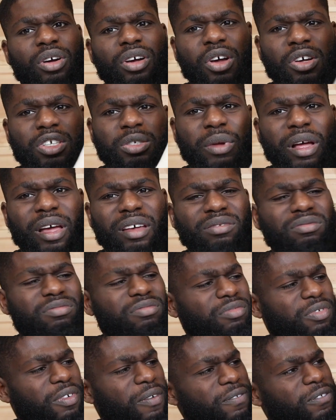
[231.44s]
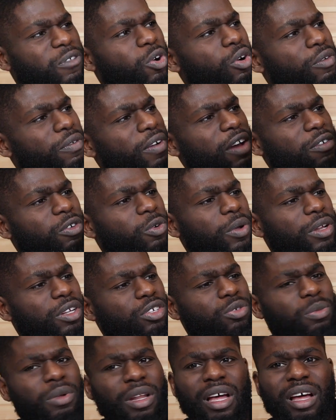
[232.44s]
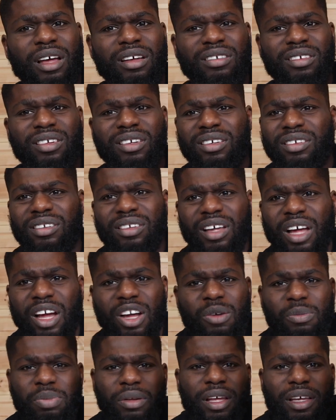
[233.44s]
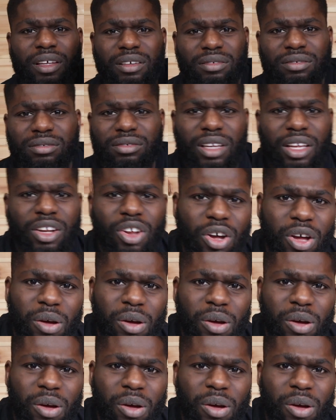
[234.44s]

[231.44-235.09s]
it costs like £4 or £5 or something like that. Can't complain. Cannot